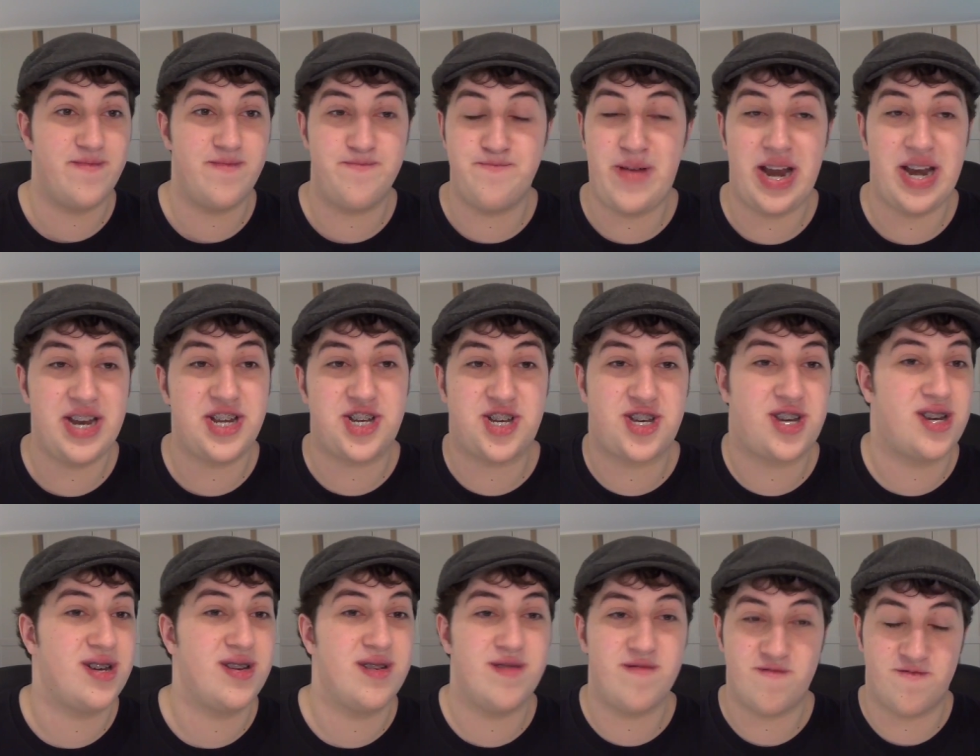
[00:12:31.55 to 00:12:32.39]
managed
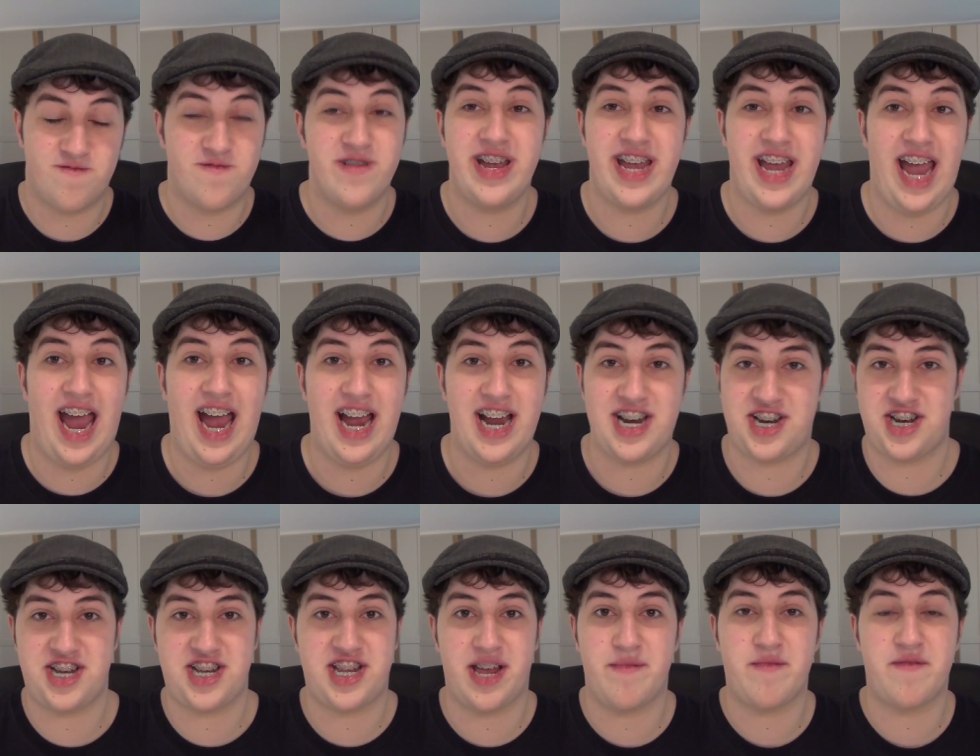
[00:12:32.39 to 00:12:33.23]
to
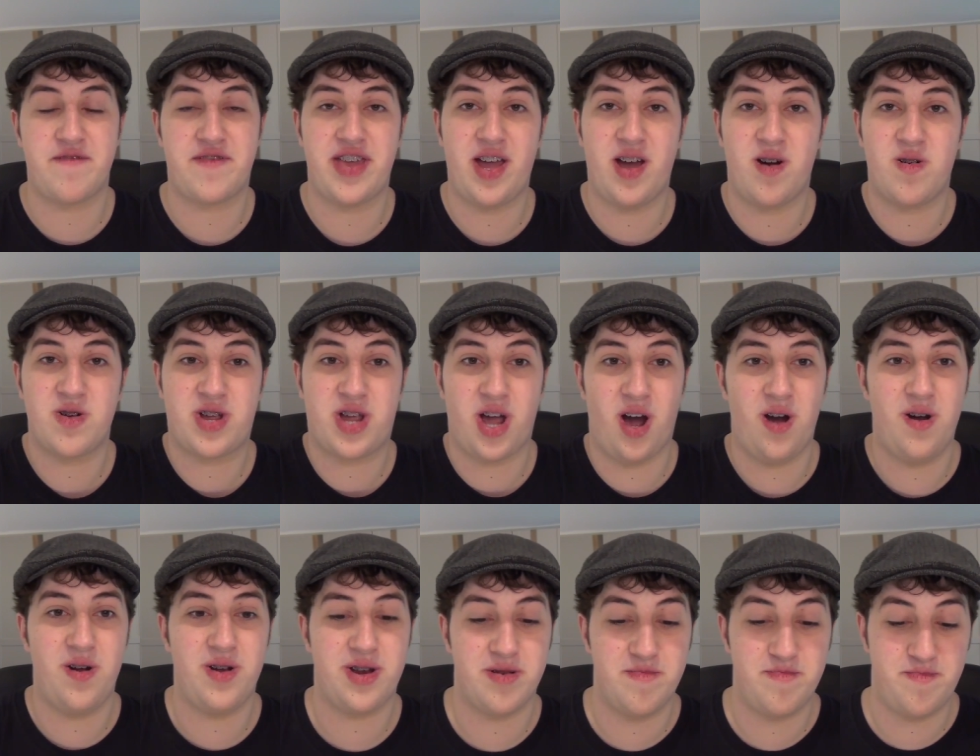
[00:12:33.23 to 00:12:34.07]
rehash some of the old
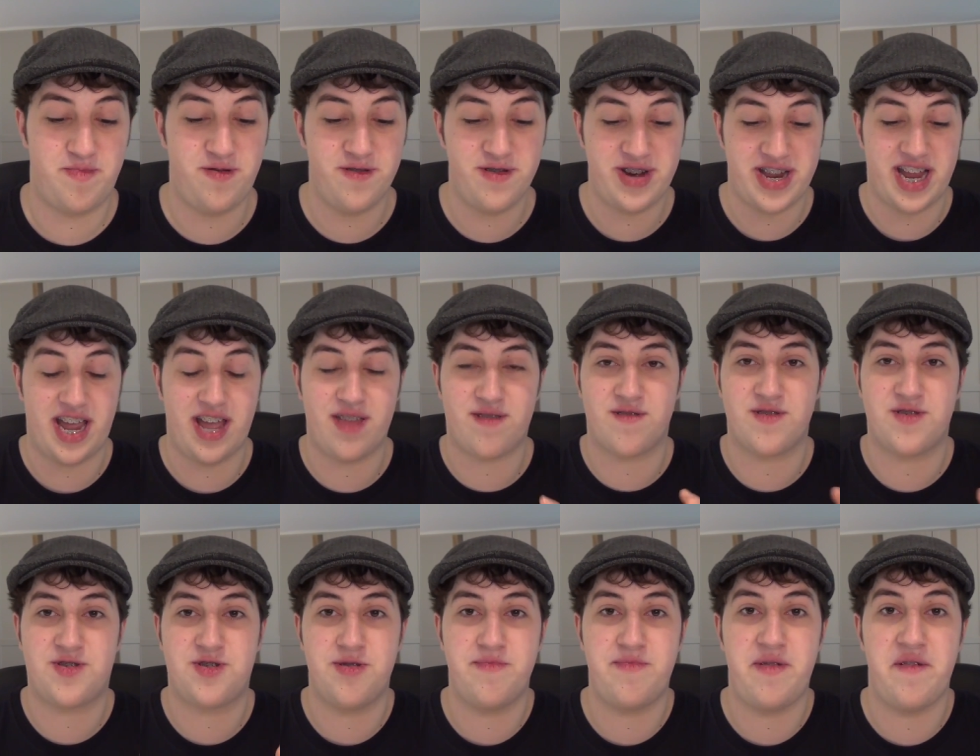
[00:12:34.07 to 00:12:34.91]
code and put together
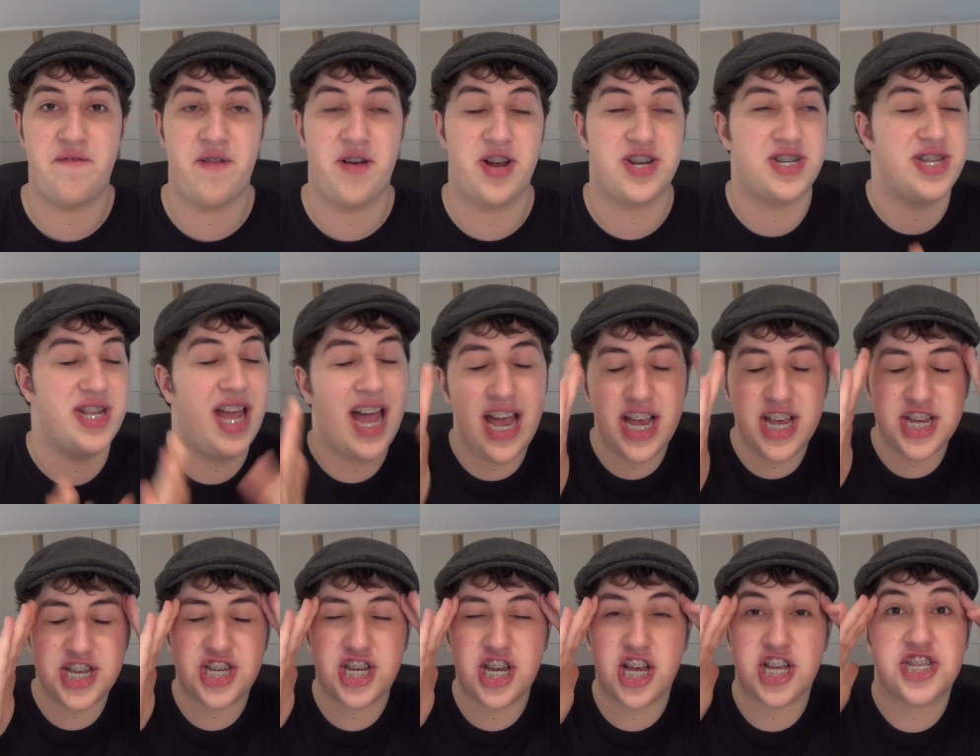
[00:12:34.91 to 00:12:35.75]
a tribute version, that
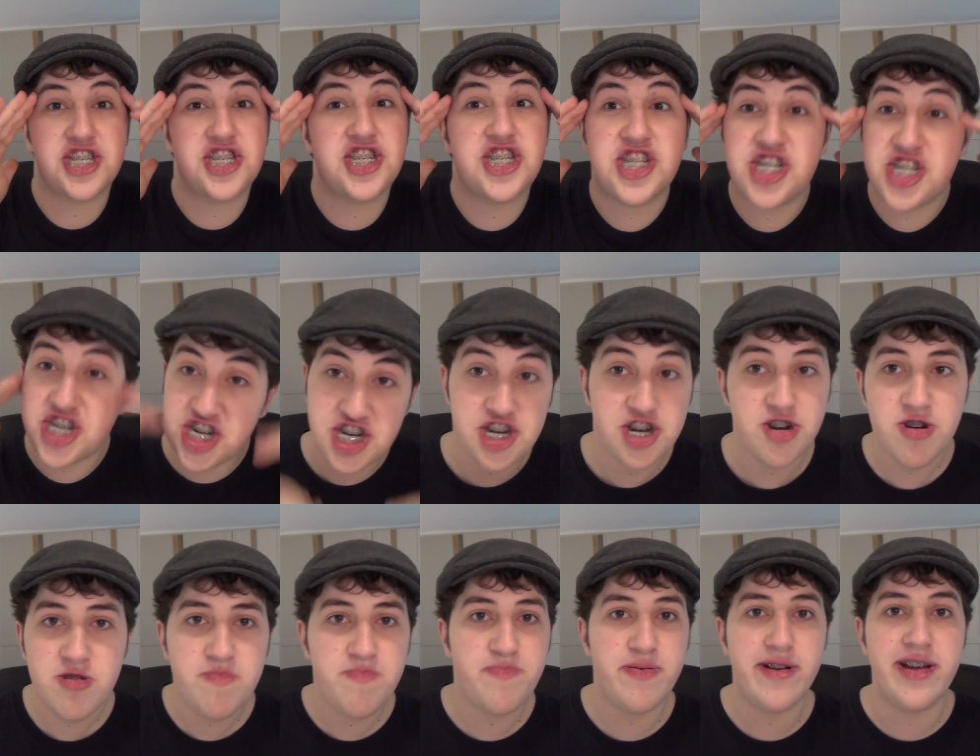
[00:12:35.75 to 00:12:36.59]
is just
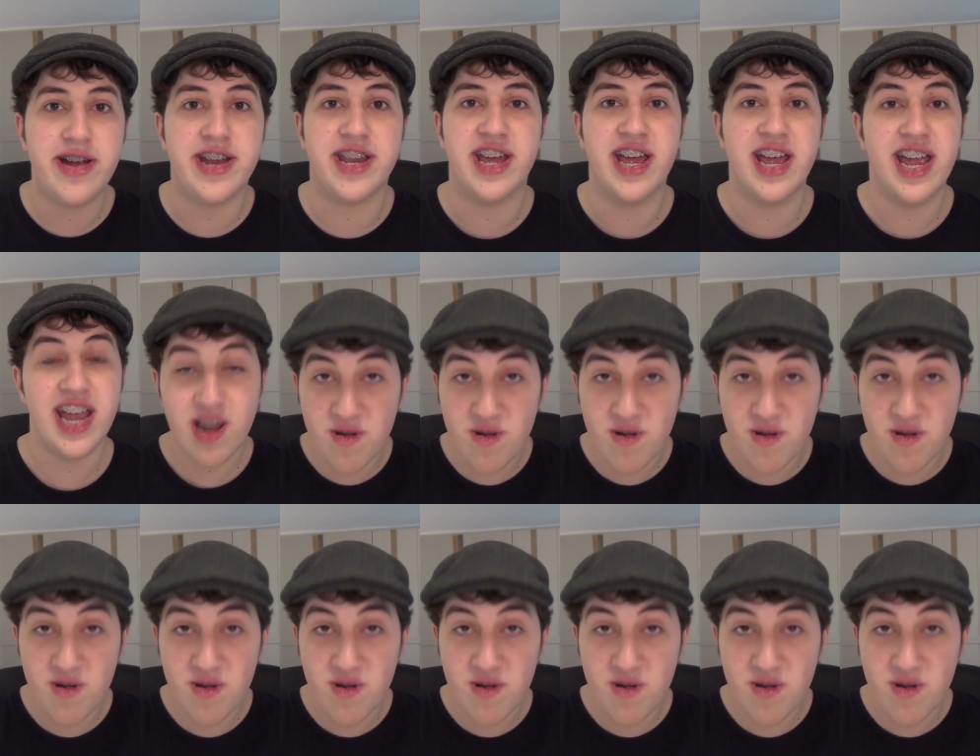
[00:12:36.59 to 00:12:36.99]
stupid.